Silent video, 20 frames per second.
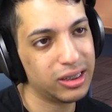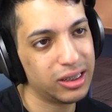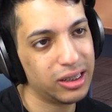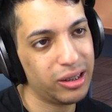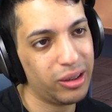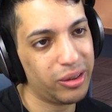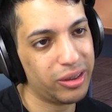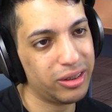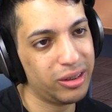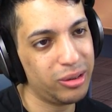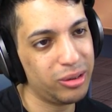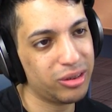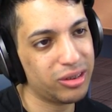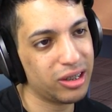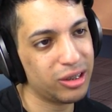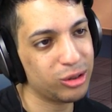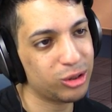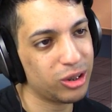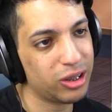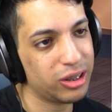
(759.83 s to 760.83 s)
Okay, dear
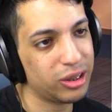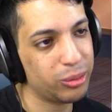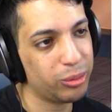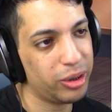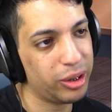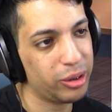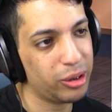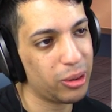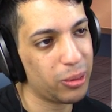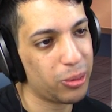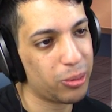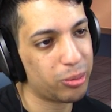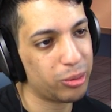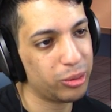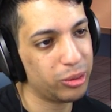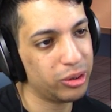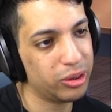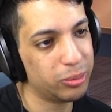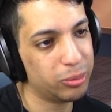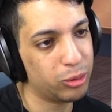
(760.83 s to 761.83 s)
sunshine, the way you go
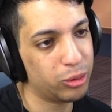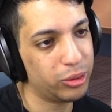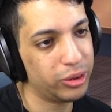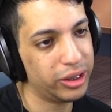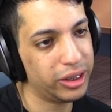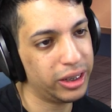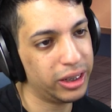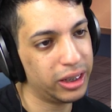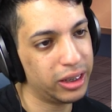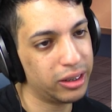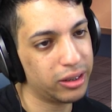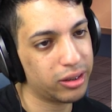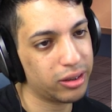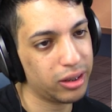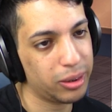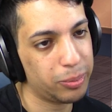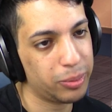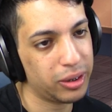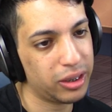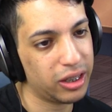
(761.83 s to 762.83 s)
through in the morning,
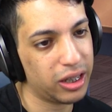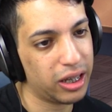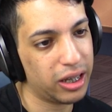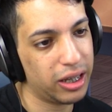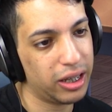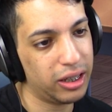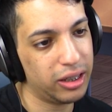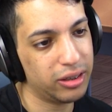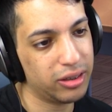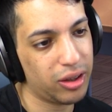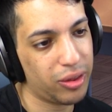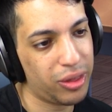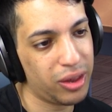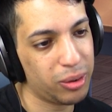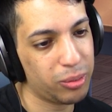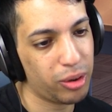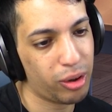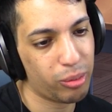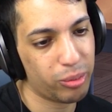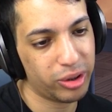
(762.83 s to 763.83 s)
sleepy eyes, I
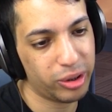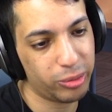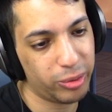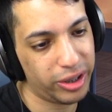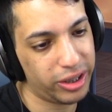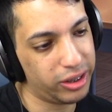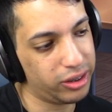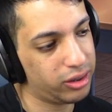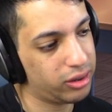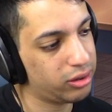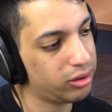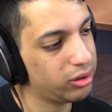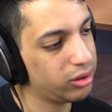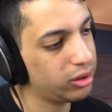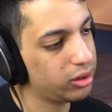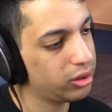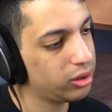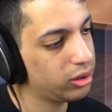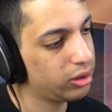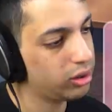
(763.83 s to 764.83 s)
think we already read it.
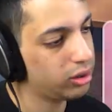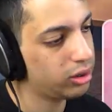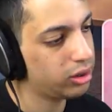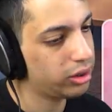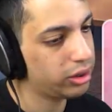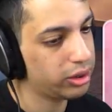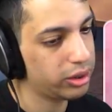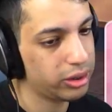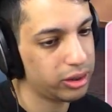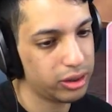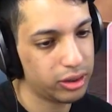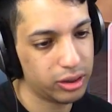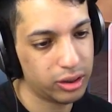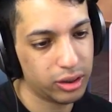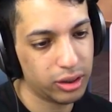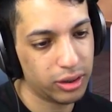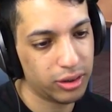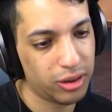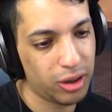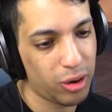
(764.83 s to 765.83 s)

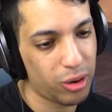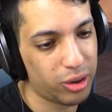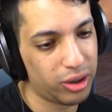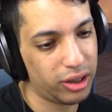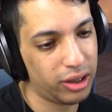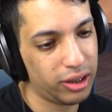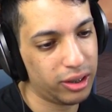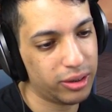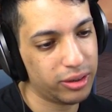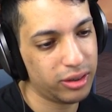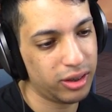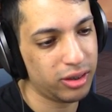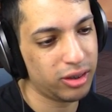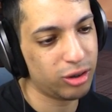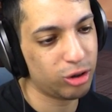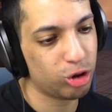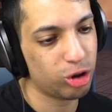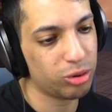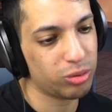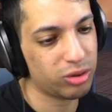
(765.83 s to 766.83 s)
Sayori, this
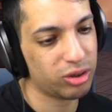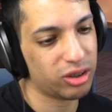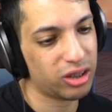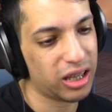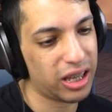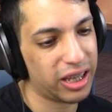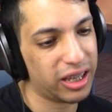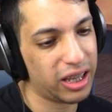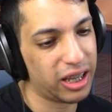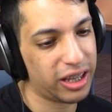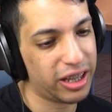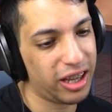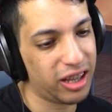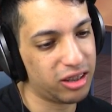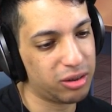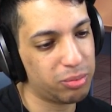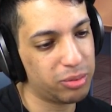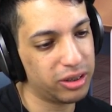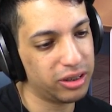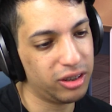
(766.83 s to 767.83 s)
is just, I
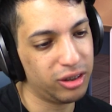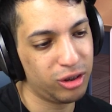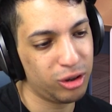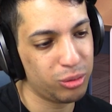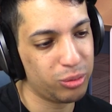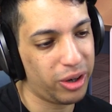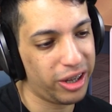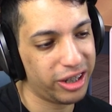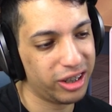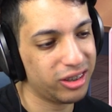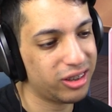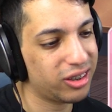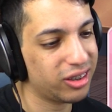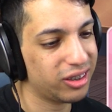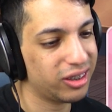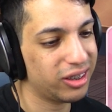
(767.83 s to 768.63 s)
guess, but did you write it